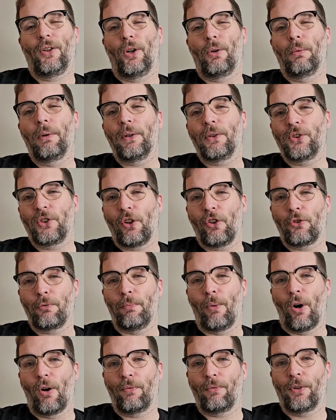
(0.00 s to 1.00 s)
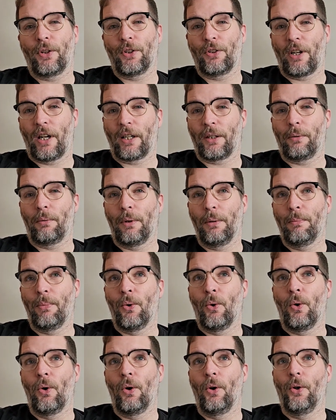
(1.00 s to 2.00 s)
got a real soft spot for The Dragon
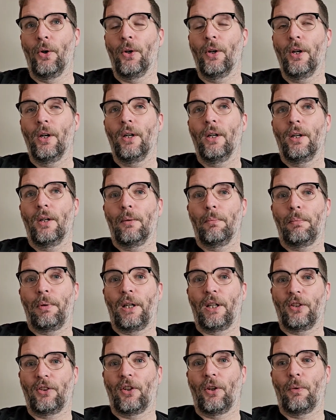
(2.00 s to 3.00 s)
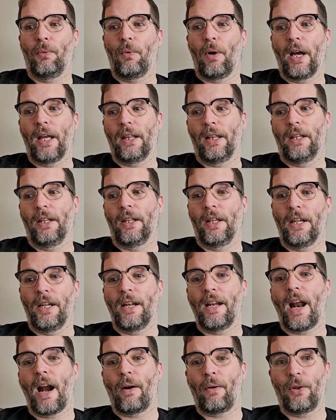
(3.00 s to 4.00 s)
Reborn because of the way that the
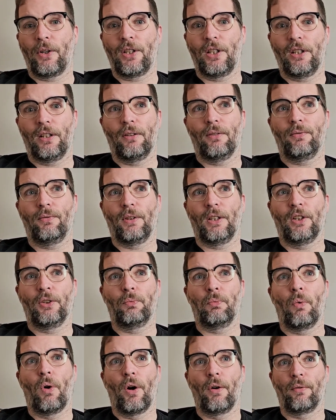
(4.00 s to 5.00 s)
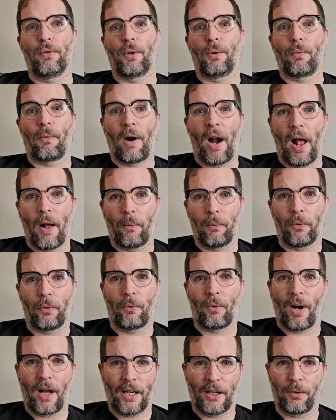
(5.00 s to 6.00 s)
narrative is woven around
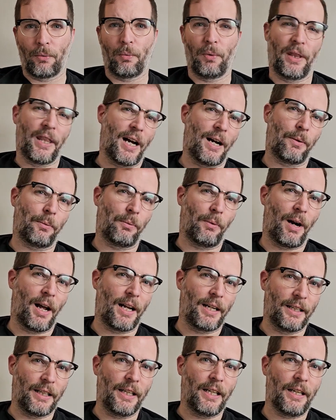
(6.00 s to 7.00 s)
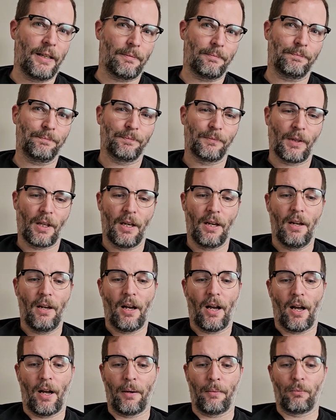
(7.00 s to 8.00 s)
Rand without Rand in it.
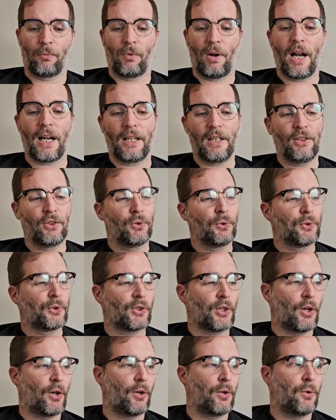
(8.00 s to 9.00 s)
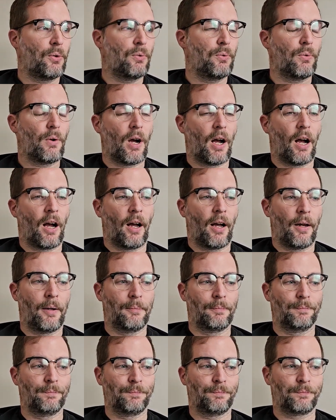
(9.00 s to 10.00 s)
Um, Rand is also
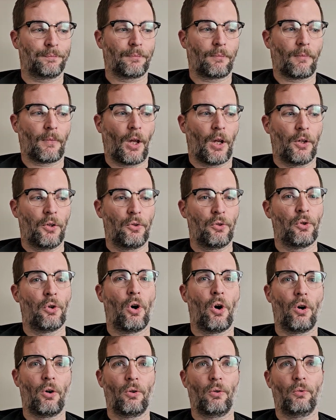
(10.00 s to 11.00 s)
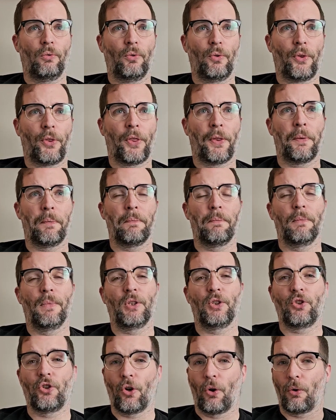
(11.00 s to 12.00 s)
um, not the
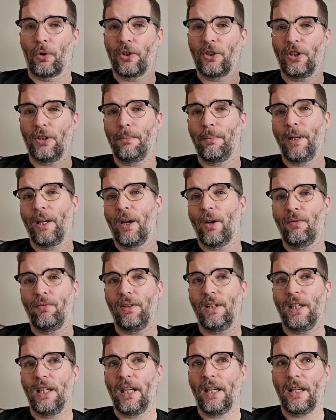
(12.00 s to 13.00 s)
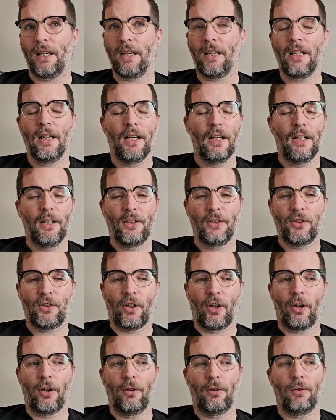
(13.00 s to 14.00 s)
majority P O V here.
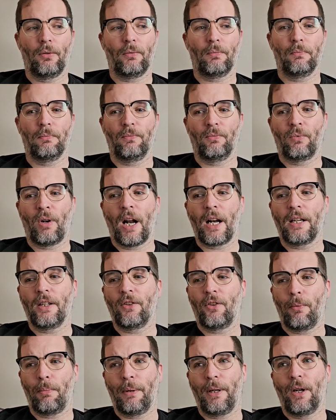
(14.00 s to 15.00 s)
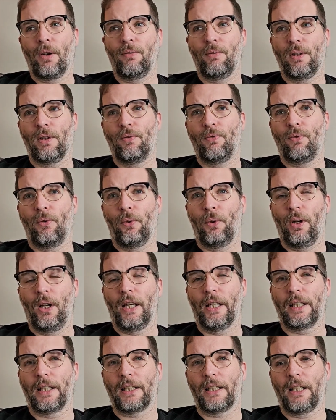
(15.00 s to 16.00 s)
So Rand is the P O V for,
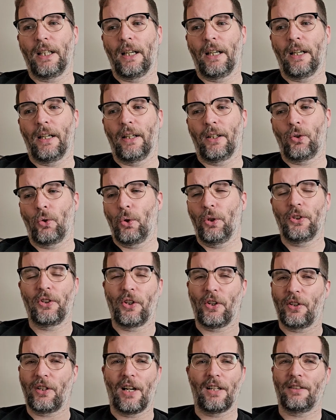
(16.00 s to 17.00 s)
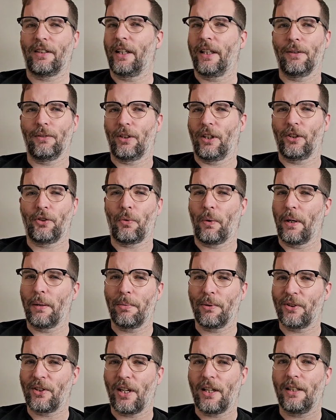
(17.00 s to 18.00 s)
like, uh, according to the stats, I think it was like twenty
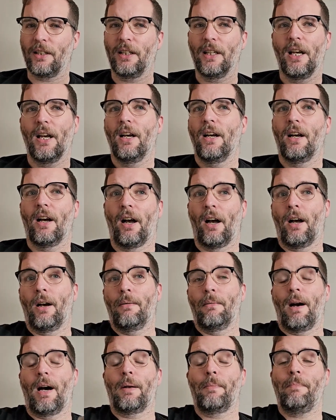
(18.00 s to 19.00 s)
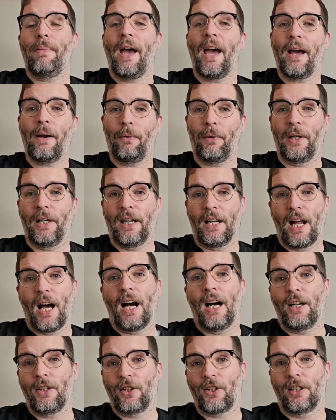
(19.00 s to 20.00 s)
percent. Um, and Perrin
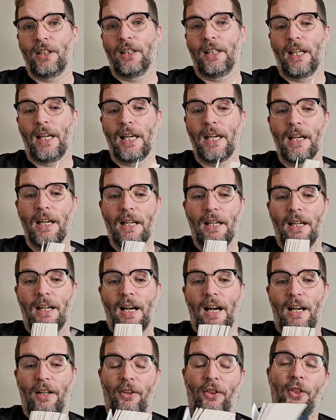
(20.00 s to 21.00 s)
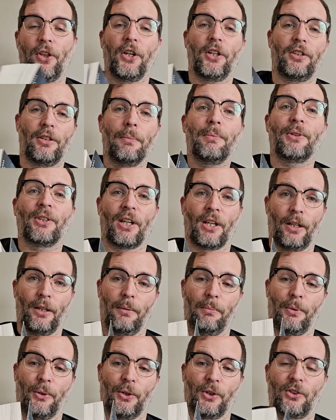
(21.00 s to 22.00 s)
actually has thirty percent of the
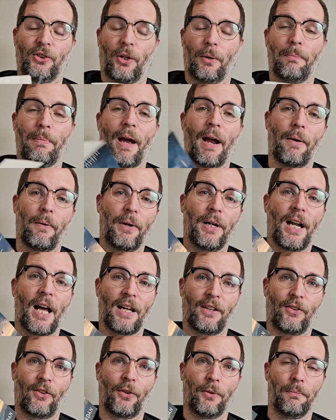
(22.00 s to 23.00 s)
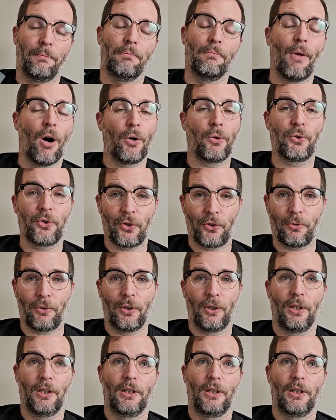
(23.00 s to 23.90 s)
book. So Perrin has the most